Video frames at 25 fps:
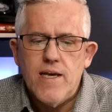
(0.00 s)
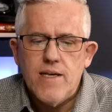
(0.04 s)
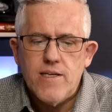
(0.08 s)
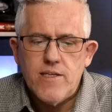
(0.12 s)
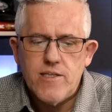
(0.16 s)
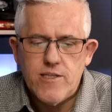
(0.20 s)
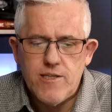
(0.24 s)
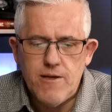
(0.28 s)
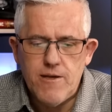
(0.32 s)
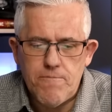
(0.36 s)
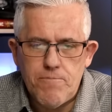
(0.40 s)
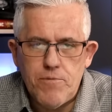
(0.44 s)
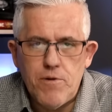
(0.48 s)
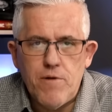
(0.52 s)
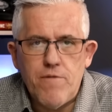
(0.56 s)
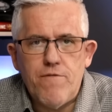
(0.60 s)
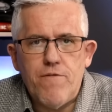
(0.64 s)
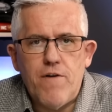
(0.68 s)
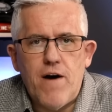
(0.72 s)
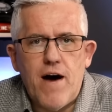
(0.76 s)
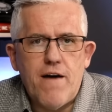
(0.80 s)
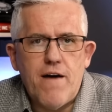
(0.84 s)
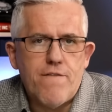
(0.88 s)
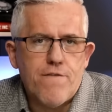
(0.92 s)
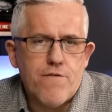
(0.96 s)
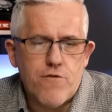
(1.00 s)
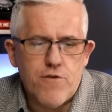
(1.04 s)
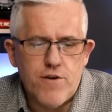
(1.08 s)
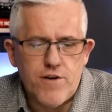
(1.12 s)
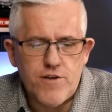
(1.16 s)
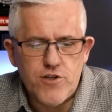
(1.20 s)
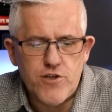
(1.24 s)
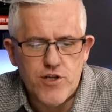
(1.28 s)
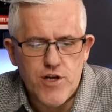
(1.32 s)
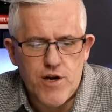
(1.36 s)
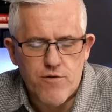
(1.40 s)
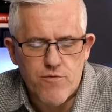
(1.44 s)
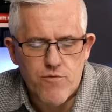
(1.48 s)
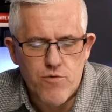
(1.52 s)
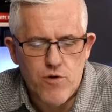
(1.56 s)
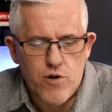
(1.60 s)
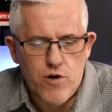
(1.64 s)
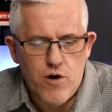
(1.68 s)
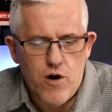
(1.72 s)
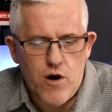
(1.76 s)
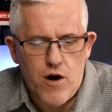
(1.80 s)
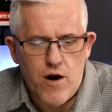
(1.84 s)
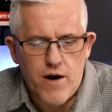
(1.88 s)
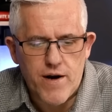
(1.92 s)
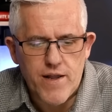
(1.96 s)
simplify for a
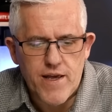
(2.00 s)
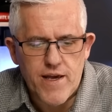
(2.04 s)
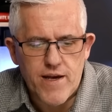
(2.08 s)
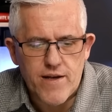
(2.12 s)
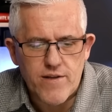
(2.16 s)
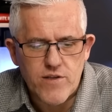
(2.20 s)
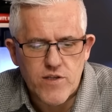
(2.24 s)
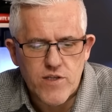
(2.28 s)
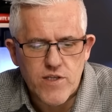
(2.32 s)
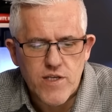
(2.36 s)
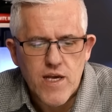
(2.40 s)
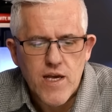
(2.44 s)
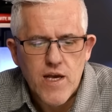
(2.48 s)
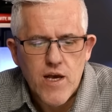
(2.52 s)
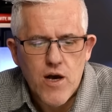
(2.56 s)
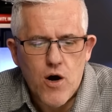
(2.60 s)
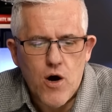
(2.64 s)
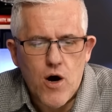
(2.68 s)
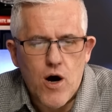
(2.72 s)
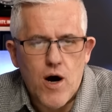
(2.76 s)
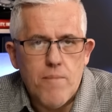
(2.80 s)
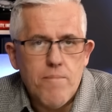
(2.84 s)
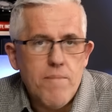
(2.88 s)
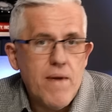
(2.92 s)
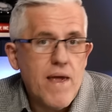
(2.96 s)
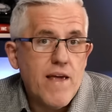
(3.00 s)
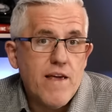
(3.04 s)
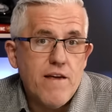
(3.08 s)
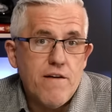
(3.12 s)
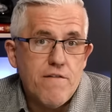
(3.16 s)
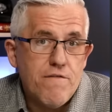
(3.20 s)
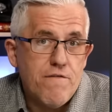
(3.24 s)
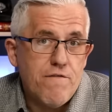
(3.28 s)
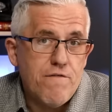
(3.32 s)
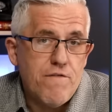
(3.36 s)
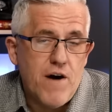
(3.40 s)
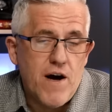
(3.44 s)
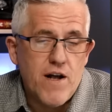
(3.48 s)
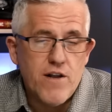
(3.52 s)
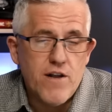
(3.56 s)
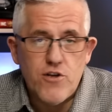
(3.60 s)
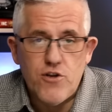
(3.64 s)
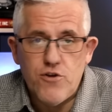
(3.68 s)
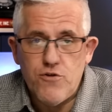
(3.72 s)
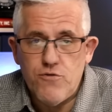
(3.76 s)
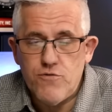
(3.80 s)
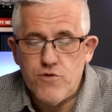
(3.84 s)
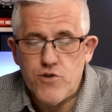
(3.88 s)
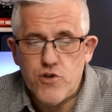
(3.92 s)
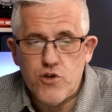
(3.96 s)
general audience, uh, make it fun,
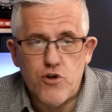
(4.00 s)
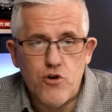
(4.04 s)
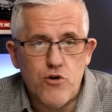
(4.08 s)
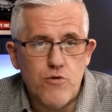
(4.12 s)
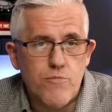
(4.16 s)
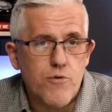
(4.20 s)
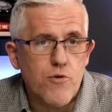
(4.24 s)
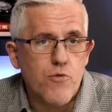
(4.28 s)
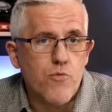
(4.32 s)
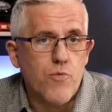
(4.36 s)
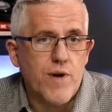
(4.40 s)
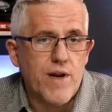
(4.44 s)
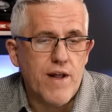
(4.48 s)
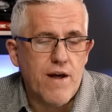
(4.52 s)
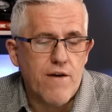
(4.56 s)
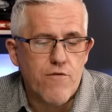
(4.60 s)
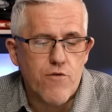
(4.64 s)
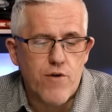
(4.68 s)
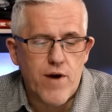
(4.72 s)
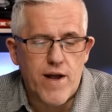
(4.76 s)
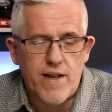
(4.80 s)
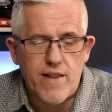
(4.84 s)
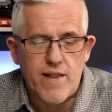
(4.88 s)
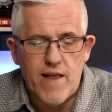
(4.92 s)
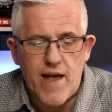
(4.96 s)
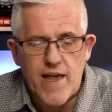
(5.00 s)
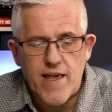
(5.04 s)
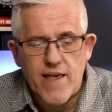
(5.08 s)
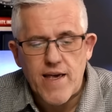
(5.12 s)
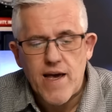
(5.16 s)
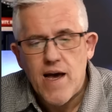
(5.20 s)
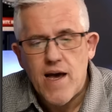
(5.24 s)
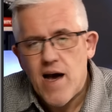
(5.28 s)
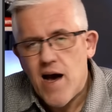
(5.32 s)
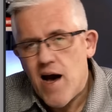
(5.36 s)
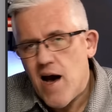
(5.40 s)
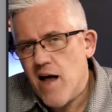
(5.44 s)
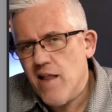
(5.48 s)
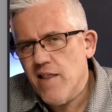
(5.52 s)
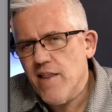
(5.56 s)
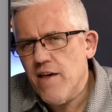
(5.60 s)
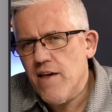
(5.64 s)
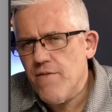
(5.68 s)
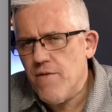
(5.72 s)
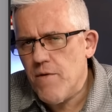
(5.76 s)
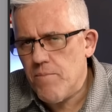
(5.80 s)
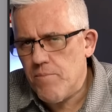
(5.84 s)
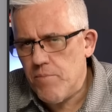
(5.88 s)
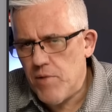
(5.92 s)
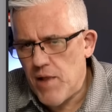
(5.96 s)
use humor, whatever I'd like. I'll
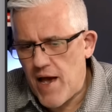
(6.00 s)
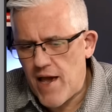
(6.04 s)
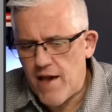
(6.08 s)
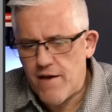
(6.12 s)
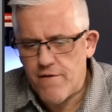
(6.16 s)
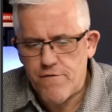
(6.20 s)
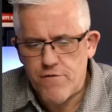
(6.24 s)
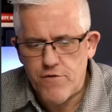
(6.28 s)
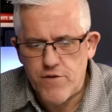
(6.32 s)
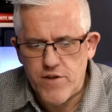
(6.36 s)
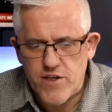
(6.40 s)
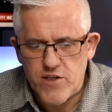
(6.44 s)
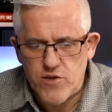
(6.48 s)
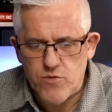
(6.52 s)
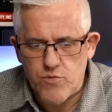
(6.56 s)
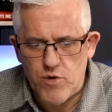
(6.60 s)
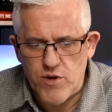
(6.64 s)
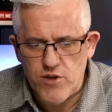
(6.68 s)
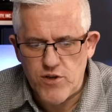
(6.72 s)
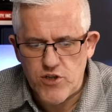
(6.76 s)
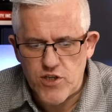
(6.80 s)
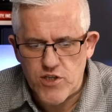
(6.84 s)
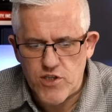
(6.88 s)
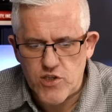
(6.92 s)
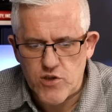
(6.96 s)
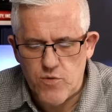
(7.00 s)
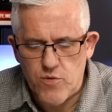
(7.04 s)
leave it blank for this one just